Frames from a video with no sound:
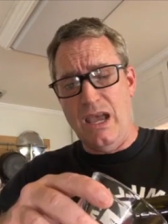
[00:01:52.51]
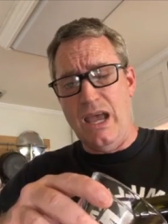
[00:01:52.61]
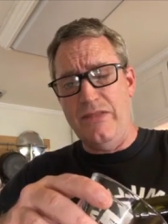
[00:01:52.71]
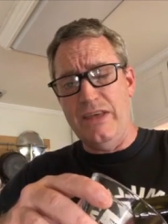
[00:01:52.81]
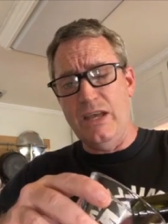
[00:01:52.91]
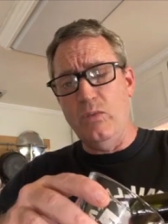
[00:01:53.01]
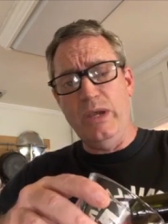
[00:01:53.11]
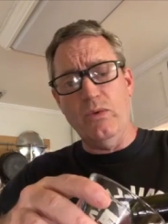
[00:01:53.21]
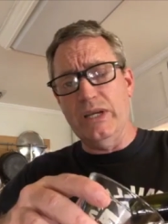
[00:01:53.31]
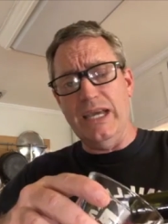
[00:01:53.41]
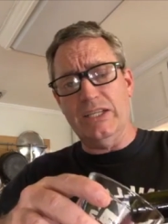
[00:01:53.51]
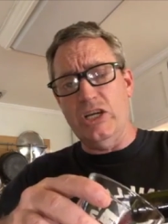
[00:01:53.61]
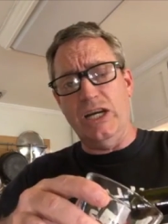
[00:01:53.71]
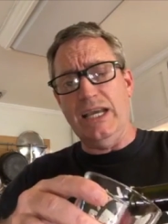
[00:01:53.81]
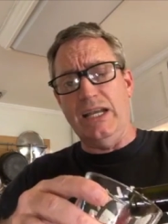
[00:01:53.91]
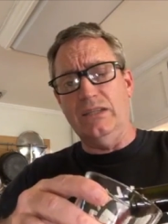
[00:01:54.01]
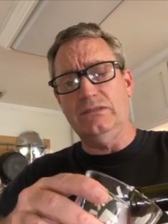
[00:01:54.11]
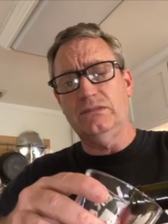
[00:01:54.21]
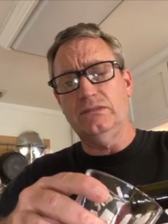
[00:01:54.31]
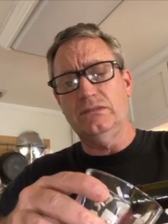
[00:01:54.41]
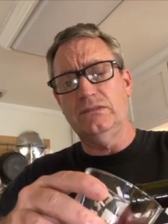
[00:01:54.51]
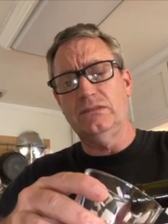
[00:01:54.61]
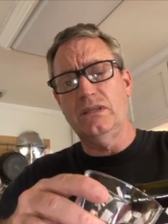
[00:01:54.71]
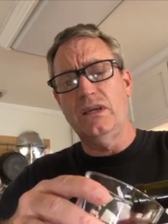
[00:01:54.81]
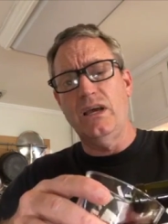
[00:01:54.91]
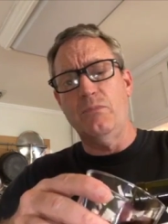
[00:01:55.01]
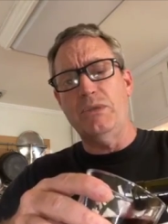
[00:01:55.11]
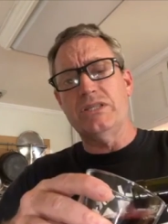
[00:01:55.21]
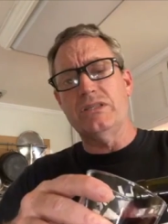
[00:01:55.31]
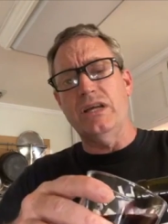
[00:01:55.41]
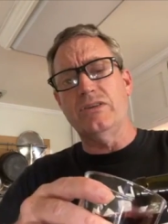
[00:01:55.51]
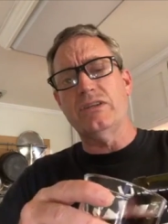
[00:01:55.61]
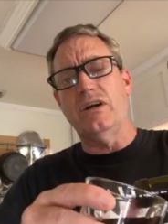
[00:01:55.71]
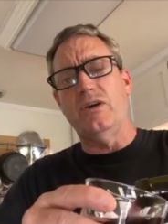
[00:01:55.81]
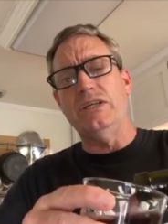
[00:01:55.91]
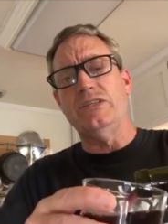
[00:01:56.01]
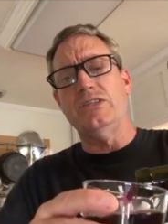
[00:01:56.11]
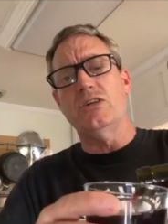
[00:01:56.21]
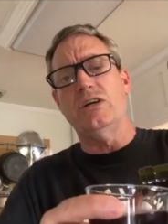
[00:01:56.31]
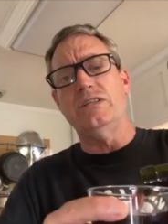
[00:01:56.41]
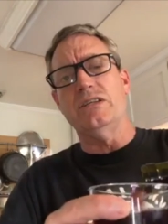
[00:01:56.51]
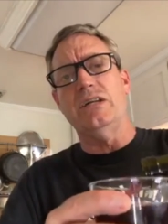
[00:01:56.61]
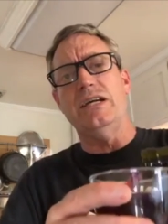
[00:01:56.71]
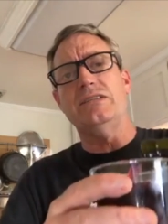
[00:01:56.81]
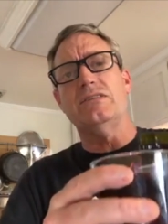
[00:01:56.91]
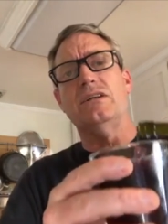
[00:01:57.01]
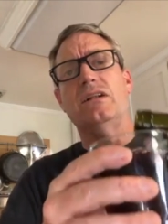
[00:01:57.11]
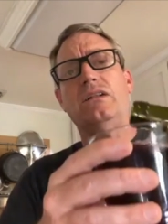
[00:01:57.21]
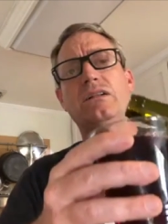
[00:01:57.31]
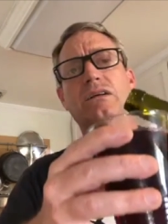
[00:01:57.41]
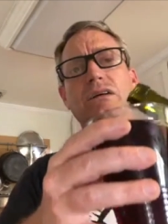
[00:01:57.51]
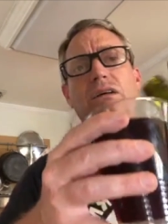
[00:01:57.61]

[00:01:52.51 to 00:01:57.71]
And then we will get cooking. Missus Nelson always enjoys a nice little